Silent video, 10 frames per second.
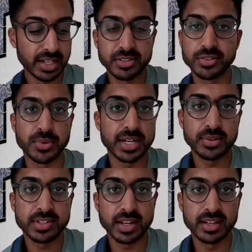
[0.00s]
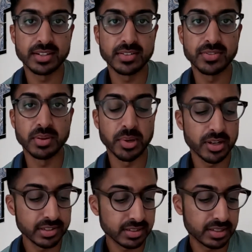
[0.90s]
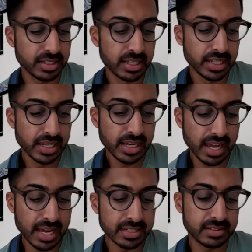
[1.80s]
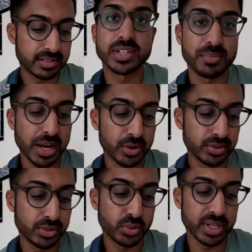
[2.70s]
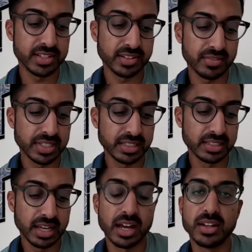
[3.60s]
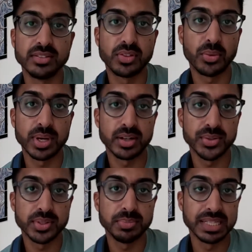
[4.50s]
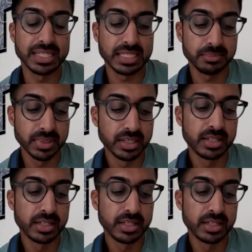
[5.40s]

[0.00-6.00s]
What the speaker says: This is right outside of the mosque, and it's come out to 27 and 300 millim,